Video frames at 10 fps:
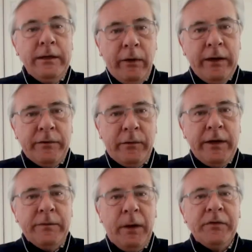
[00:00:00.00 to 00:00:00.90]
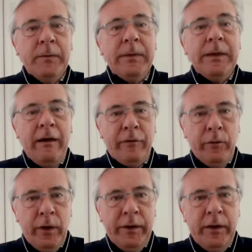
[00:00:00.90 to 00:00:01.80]
the greatest race possibly
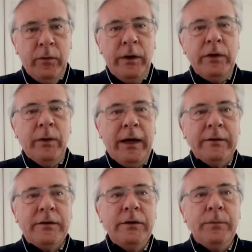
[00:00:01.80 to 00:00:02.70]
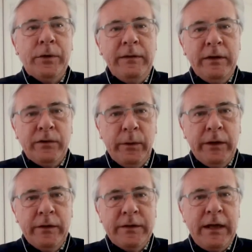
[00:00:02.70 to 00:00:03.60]
ever run. When you had two previous
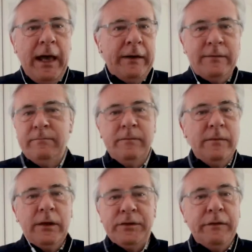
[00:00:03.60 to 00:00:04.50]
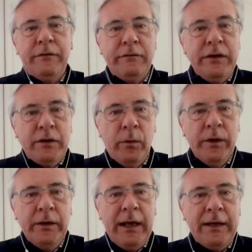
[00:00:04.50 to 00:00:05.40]
winners at the guts of
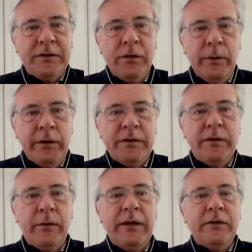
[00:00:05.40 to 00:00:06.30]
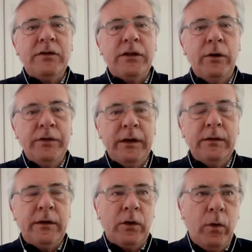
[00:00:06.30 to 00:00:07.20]
50-1, the last two winners of the race, it showed
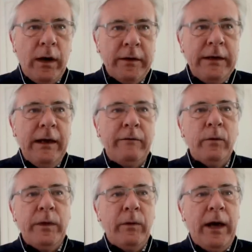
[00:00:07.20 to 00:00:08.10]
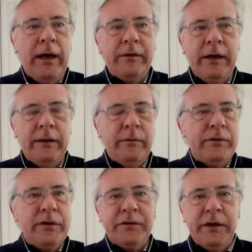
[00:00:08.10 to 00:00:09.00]
the quality level we were at, and it
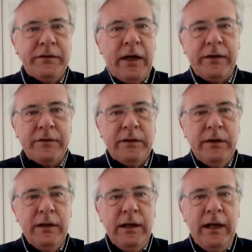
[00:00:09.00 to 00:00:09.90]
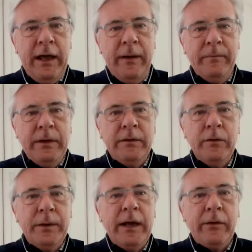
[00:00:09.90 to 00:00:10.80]
was just a disaster. You had
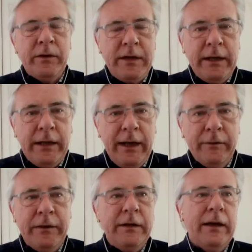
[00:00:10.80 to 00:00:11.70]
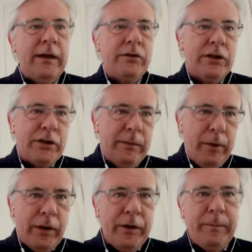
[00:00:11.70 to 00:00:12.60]
Nupa Negra taken out, then you had Shishkin
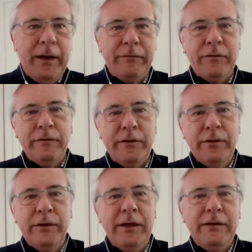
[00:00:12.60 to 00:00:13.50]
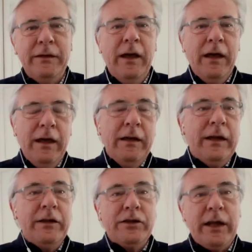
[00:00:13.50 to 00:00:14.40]
pulling up after a few, and
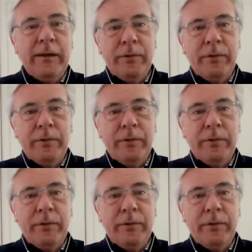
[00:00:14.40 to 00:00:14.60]
then you check